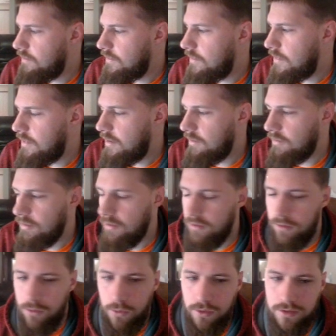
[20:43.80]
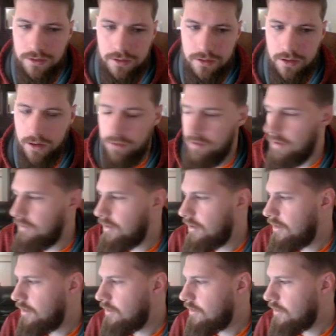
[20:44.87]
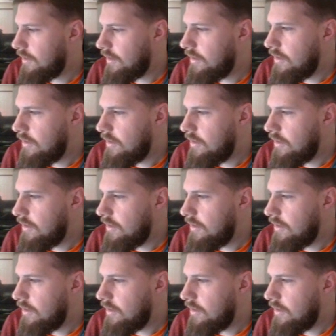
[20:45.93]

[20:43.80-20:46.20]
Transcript: different little quizzes that I was having to do. So